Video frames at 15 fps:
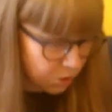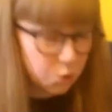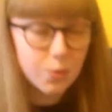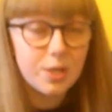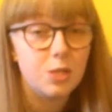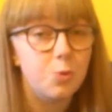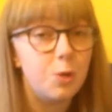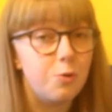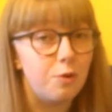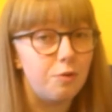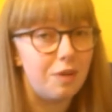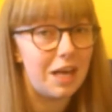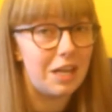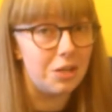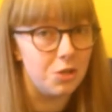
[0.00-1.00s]
Sweet Sweet
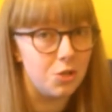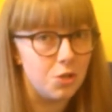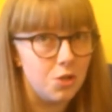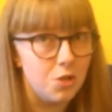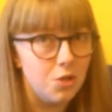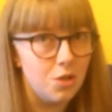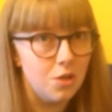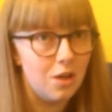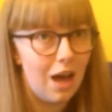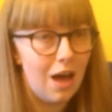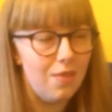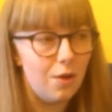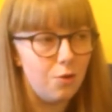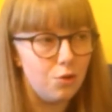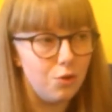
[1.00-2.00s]
Revenge,
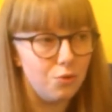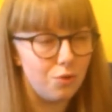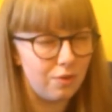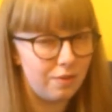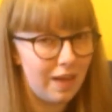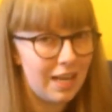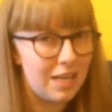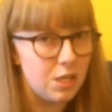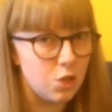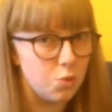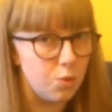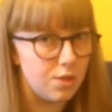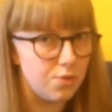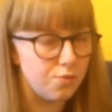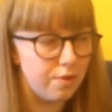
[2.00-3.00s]
and then the revenge
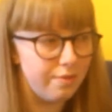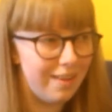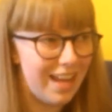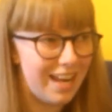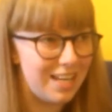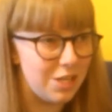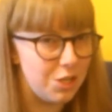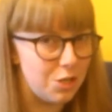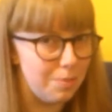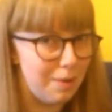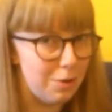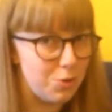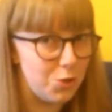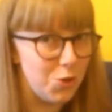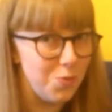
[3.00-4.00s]
was revenged
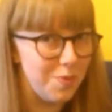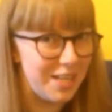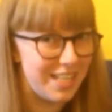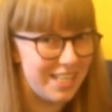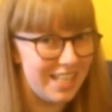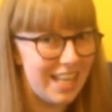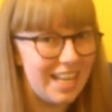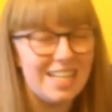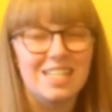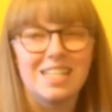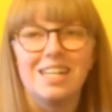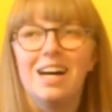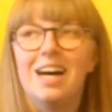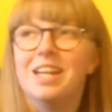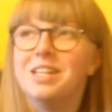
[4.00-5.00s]
about 2 minutes
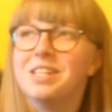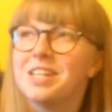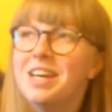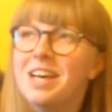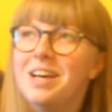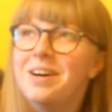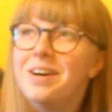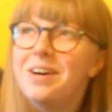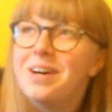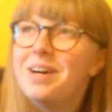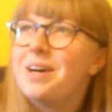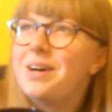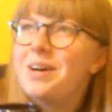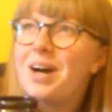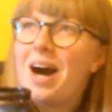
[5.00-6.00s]
later, and
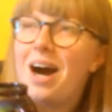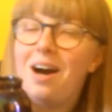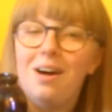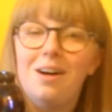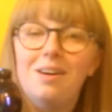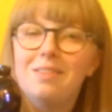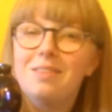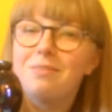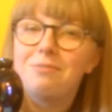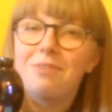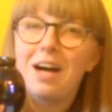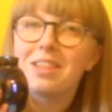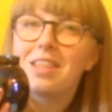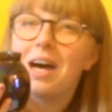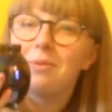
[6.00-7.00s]
the
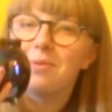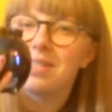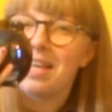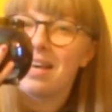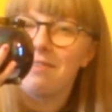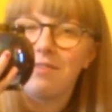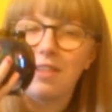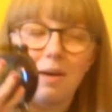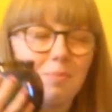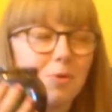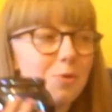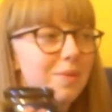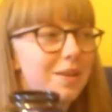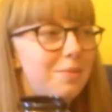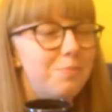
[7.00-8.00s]
fact that I was there for that
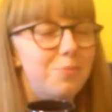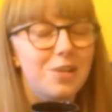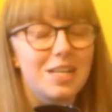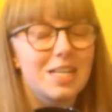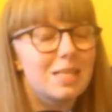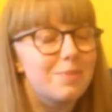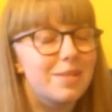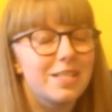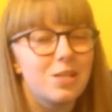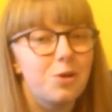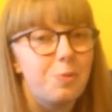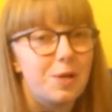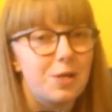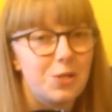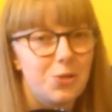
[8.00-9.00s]
moment brings me
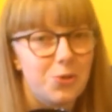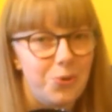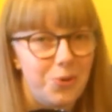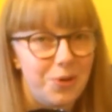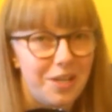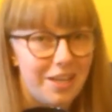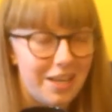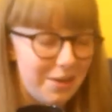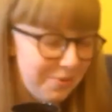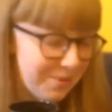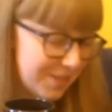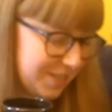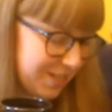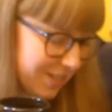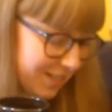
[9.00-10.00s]
so much joy. It
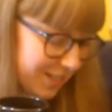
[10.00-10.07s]
was